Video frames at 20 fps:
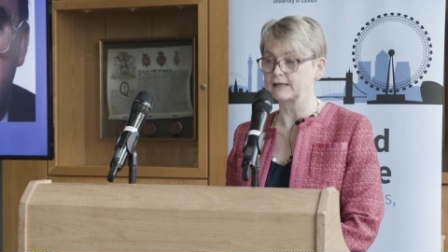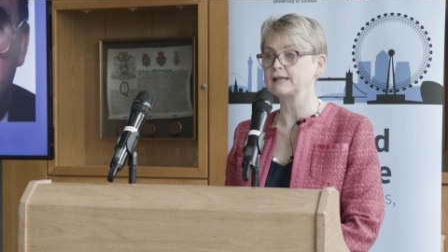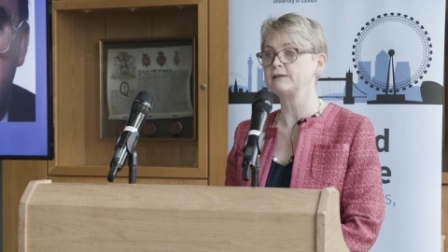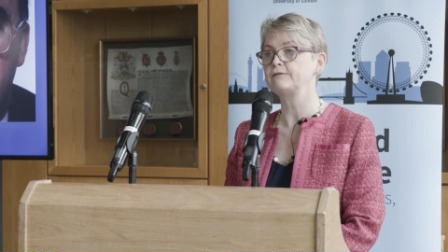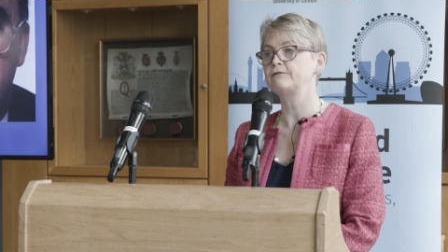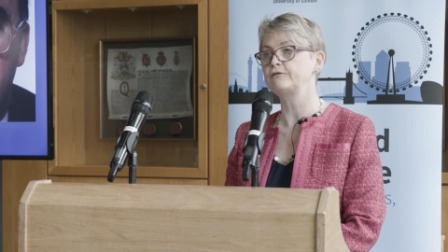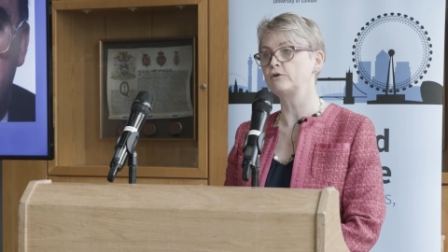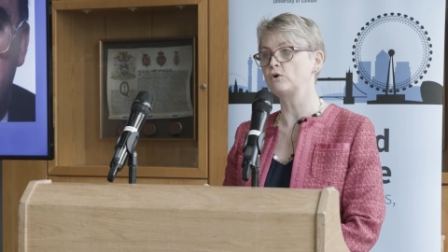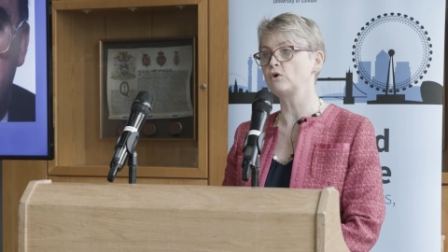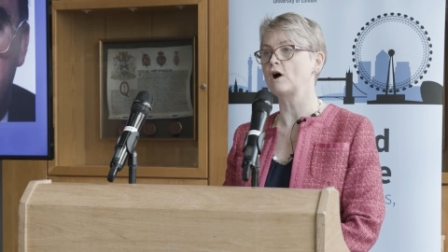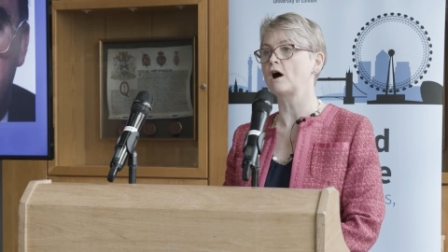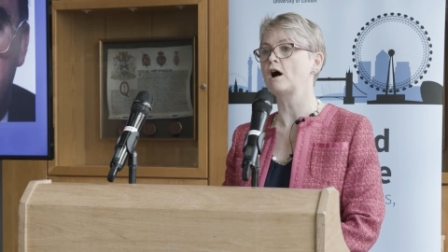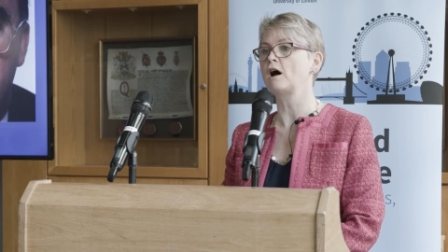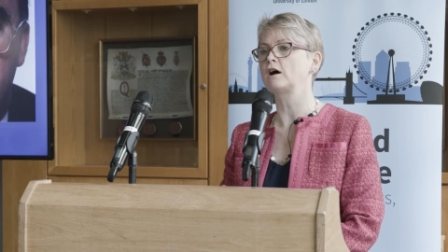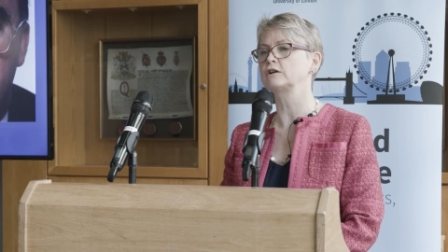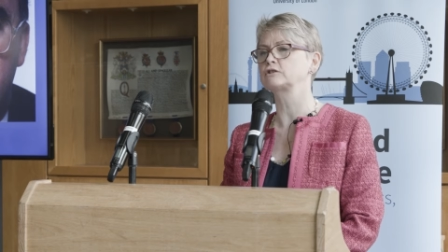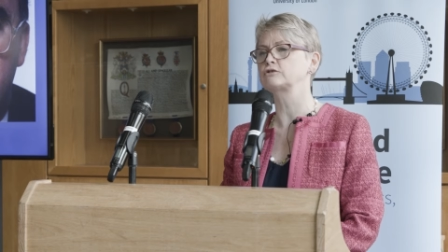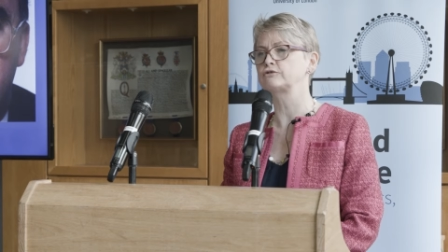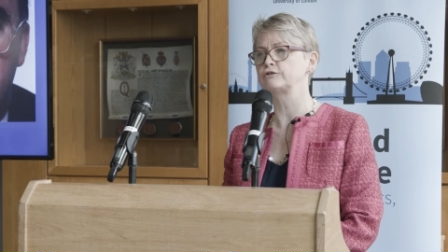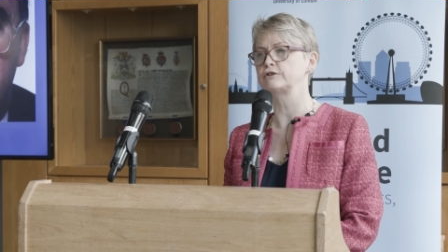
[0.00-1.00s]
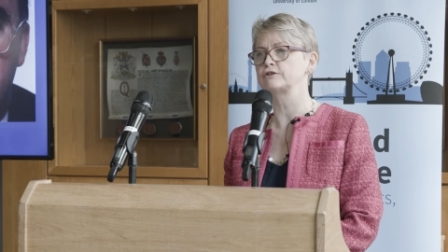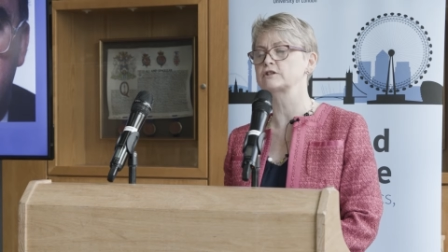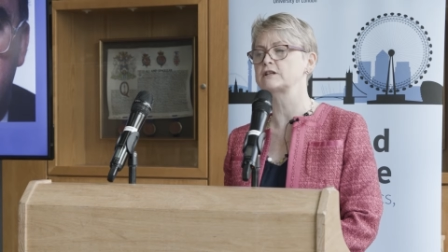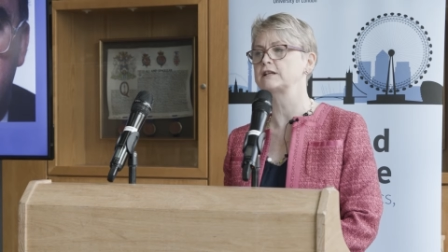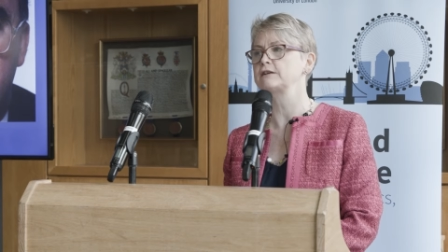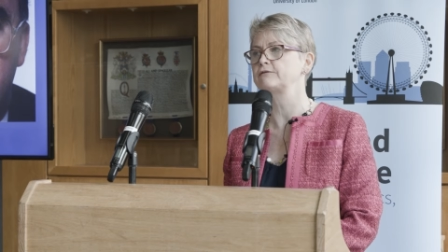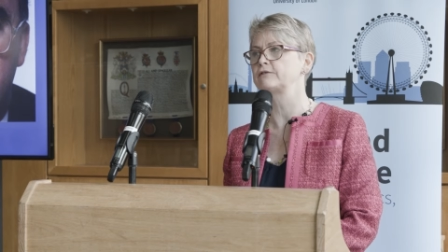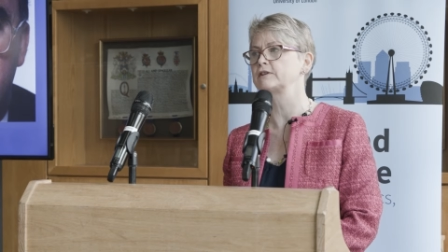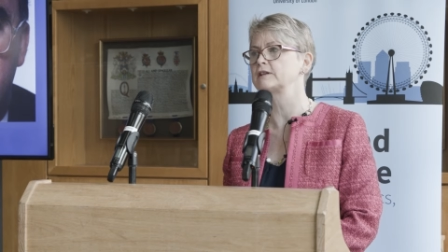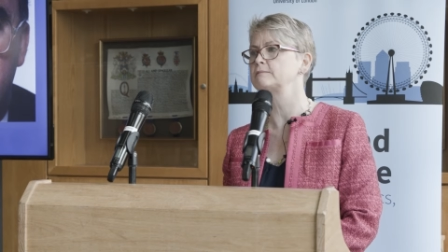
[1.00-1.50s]
and he fought hard,
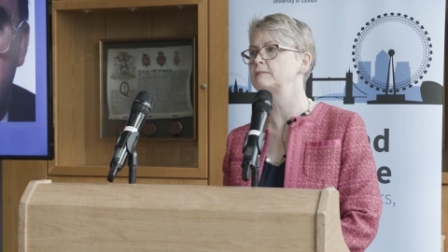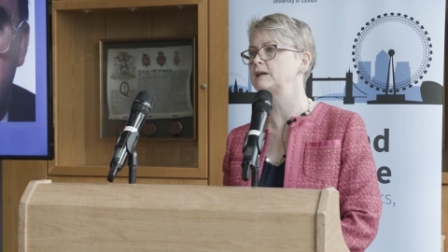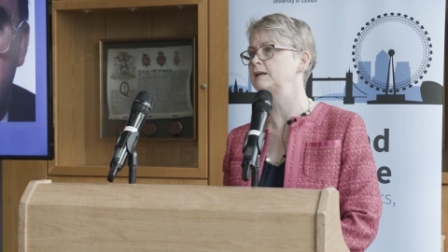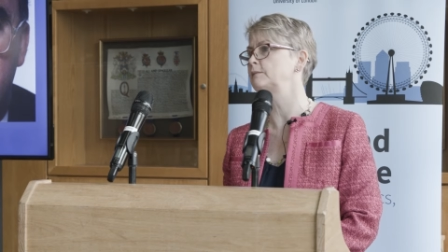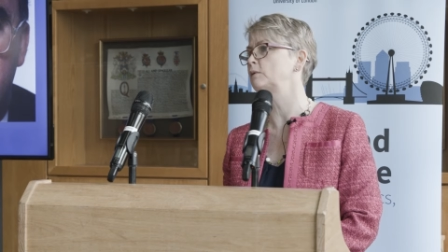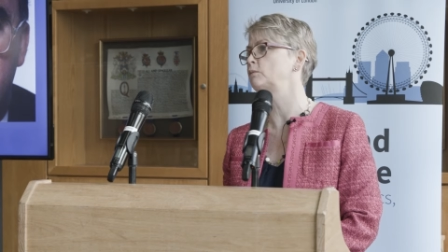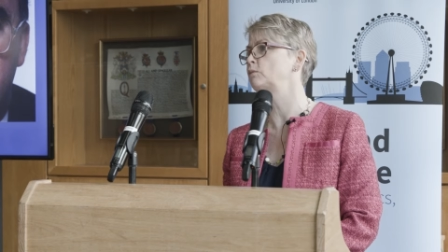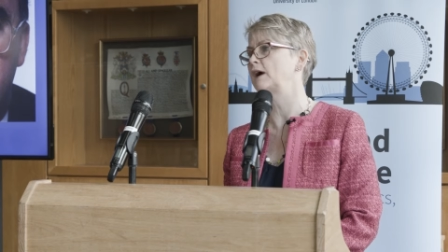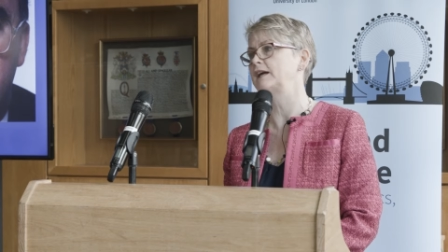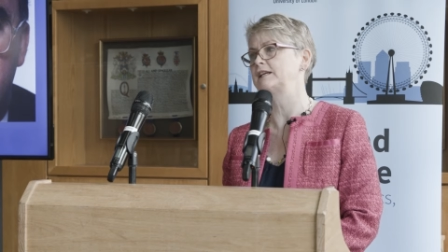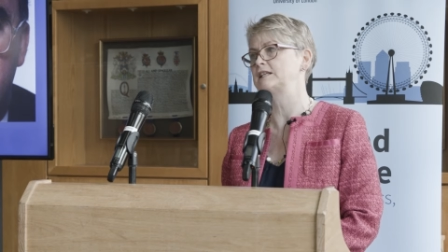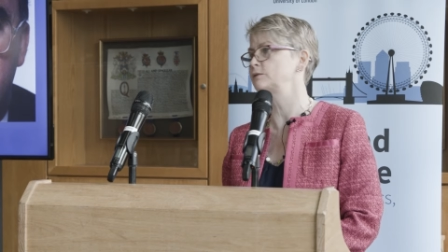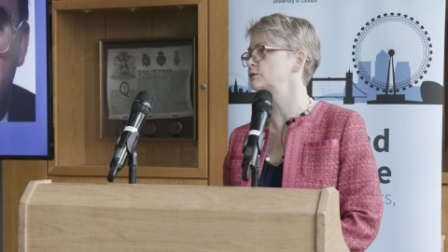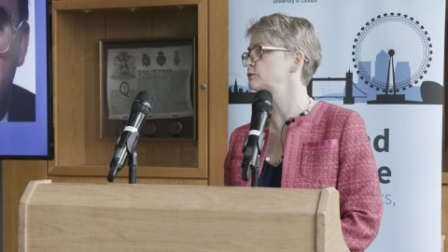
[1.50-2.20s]
crucially, for the minimum wage.